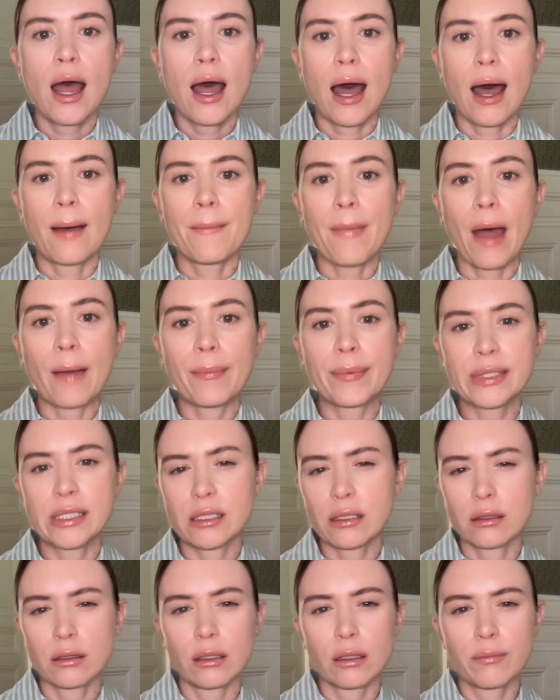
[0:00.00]
um, up
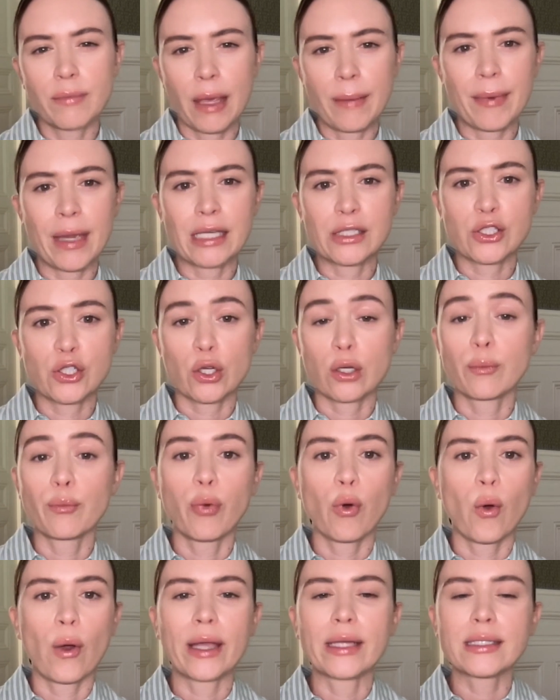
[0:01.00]
until maybe a certain
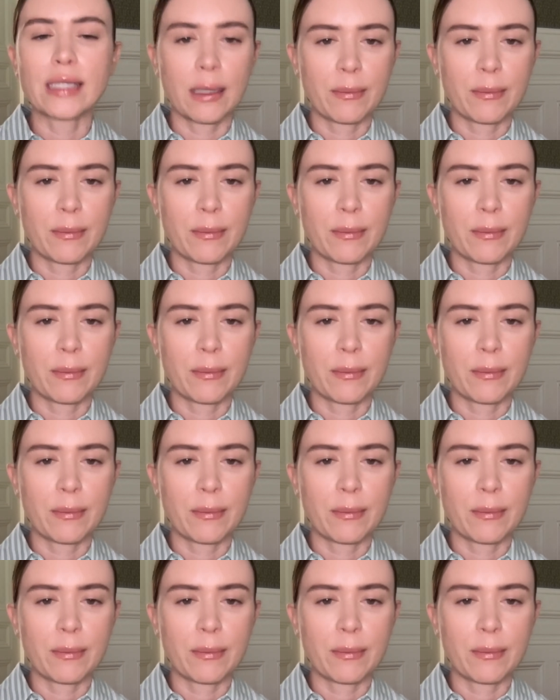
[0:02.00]
point,